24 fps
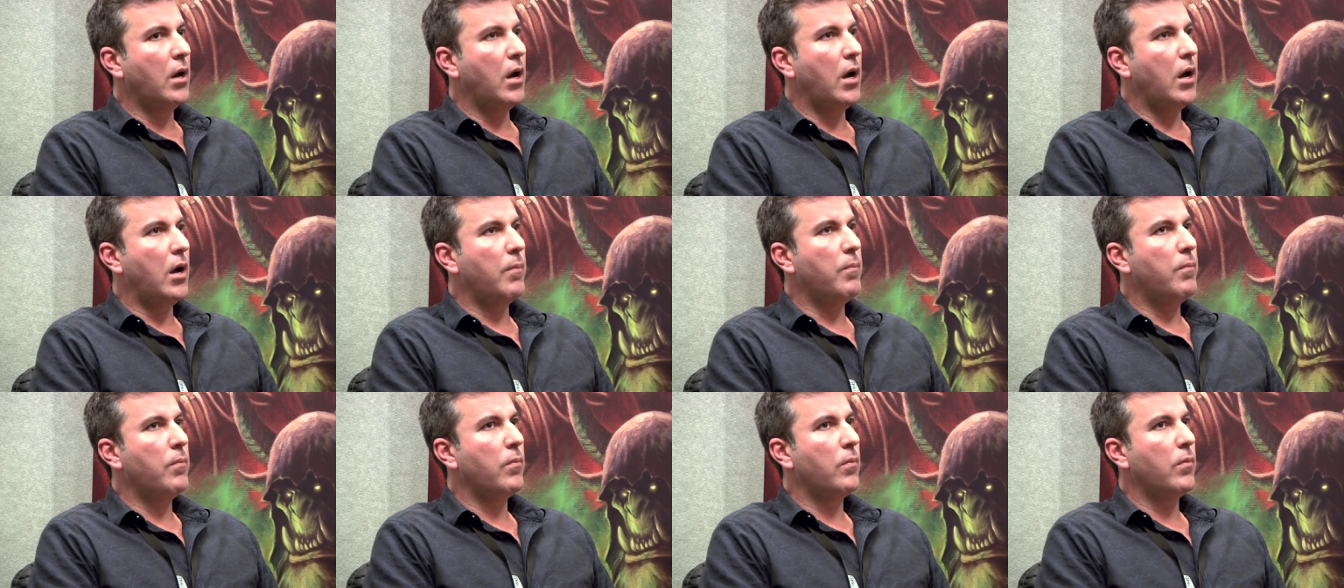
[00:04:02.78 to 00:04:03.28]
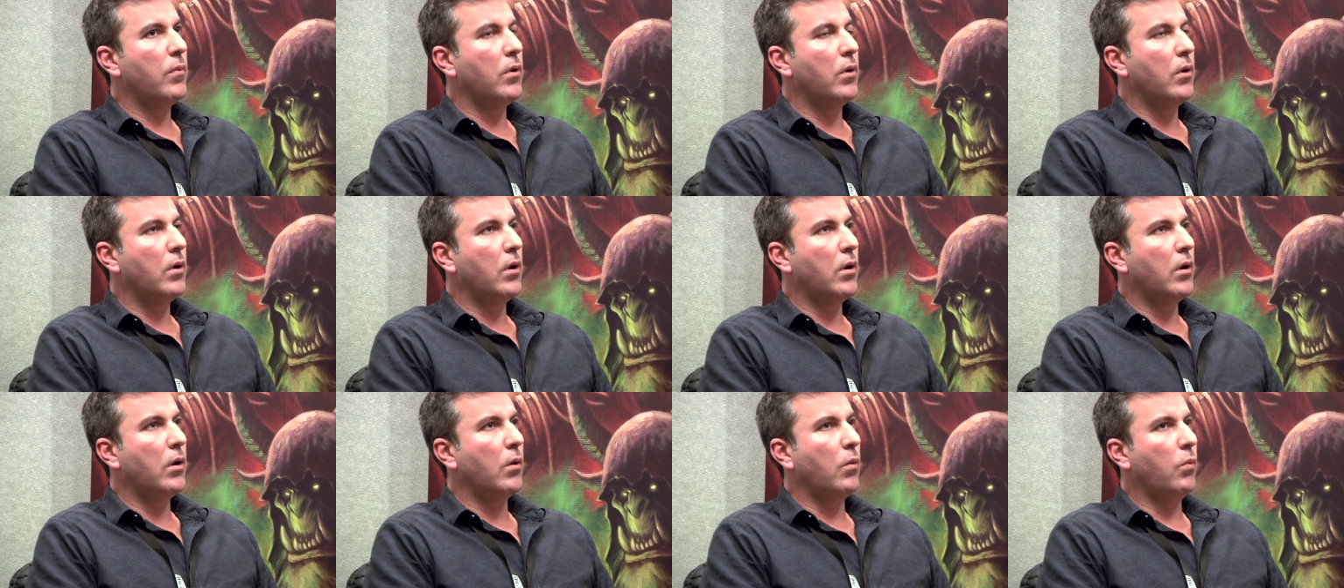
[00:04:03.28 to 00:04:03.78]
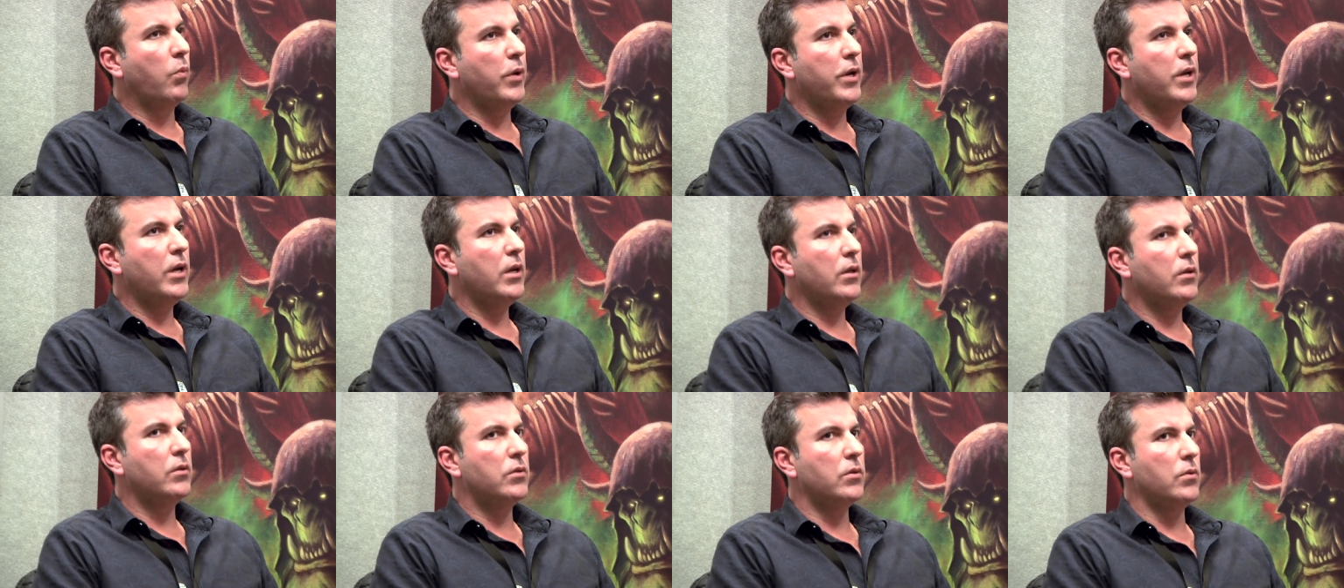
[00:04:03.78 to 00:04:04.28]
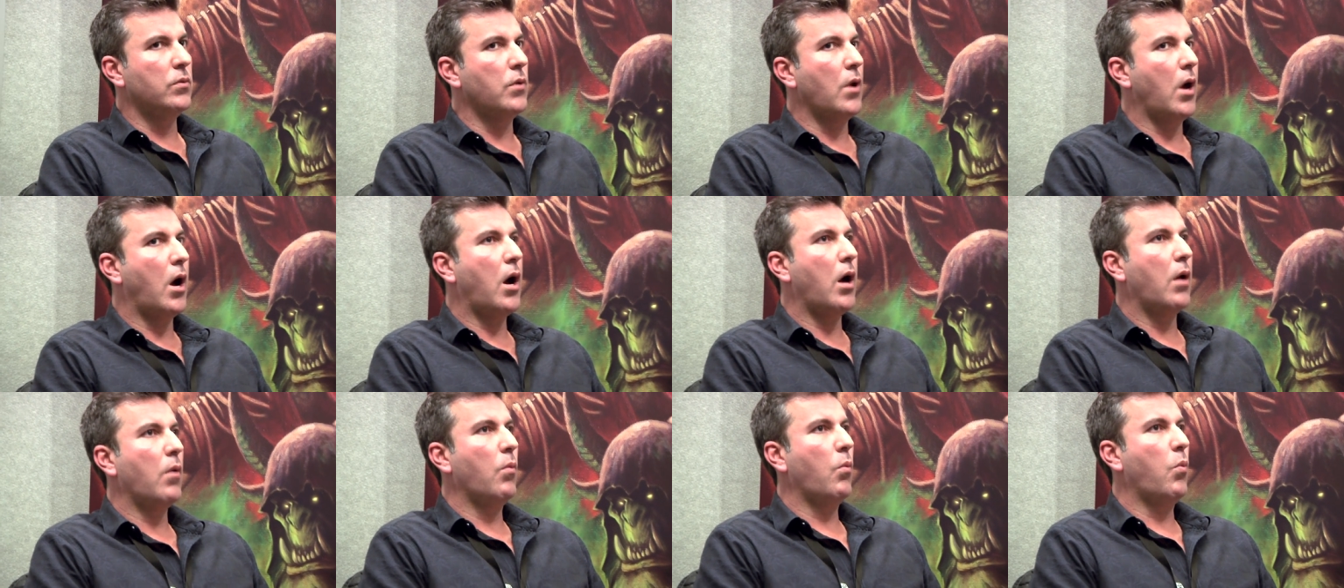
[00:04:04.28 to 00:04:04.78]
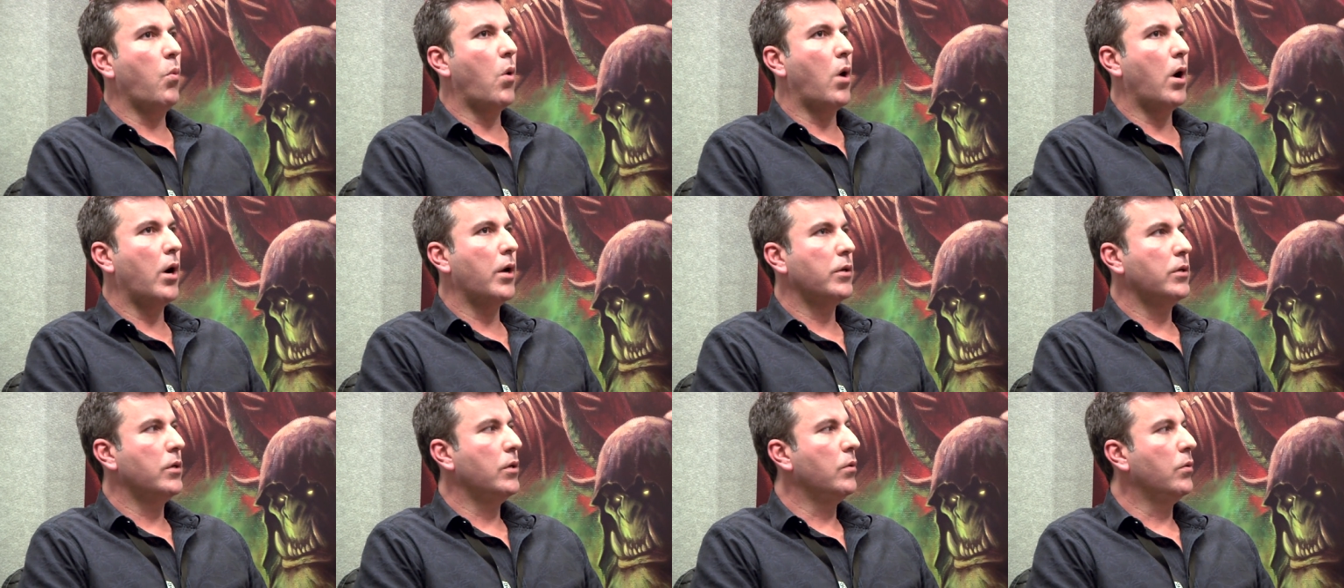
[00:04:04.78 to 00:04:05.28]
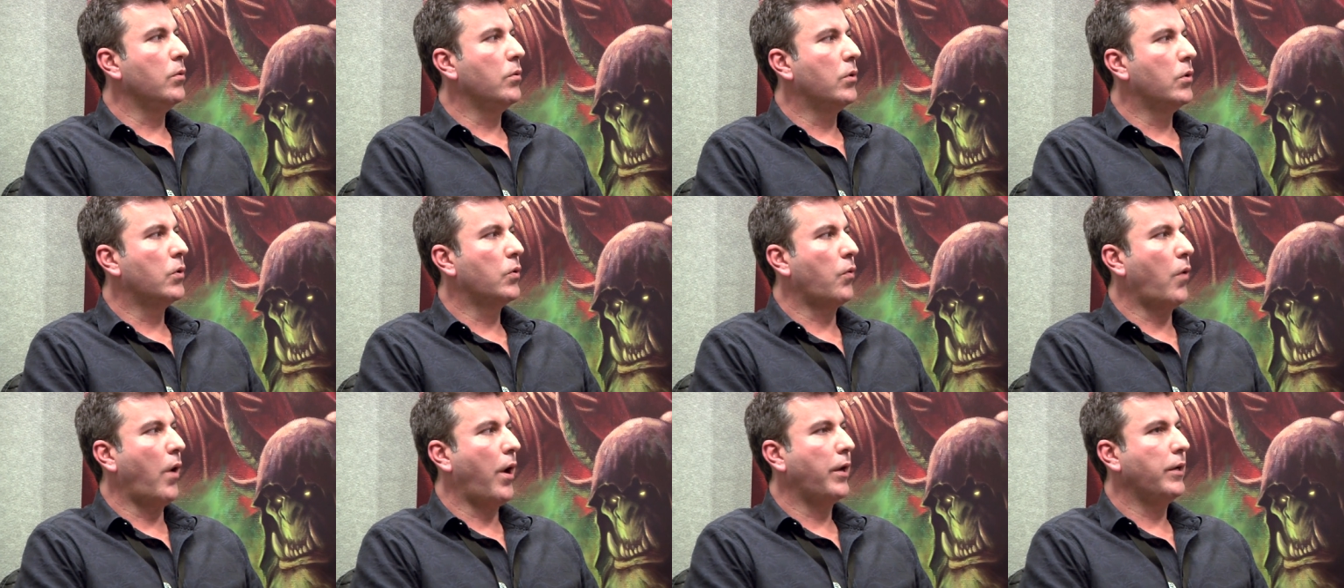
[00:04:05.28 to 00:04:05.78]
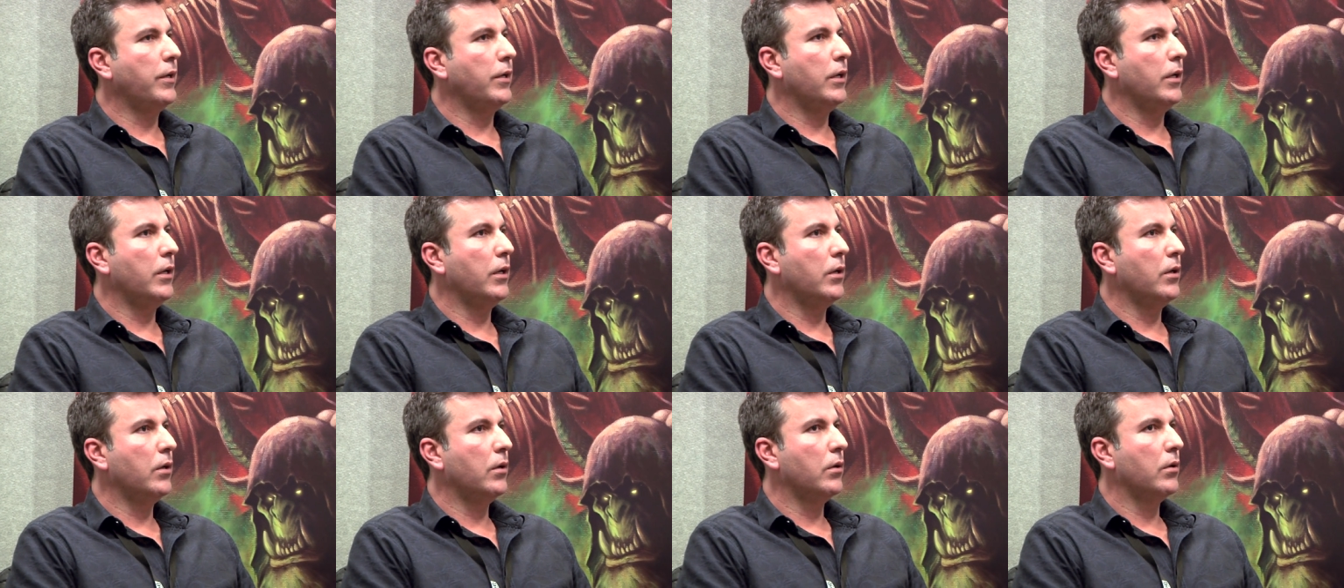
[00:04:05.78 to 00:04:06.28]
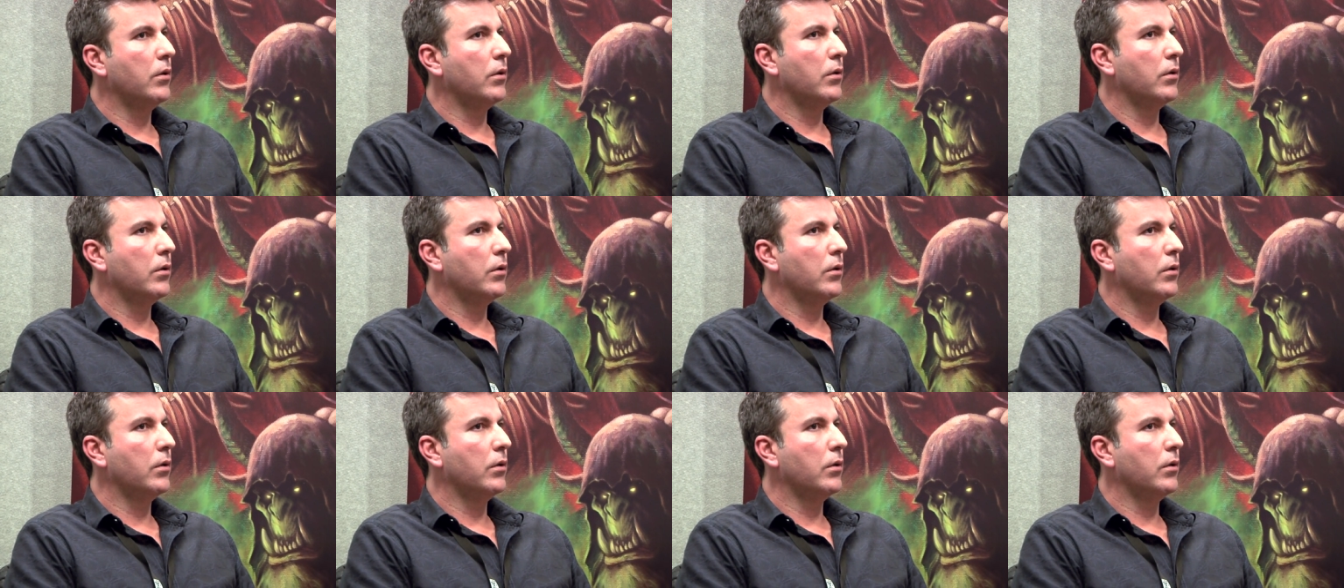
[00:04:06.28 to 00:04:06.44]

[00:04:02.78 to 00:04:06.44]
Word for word: um, we do not want you grinding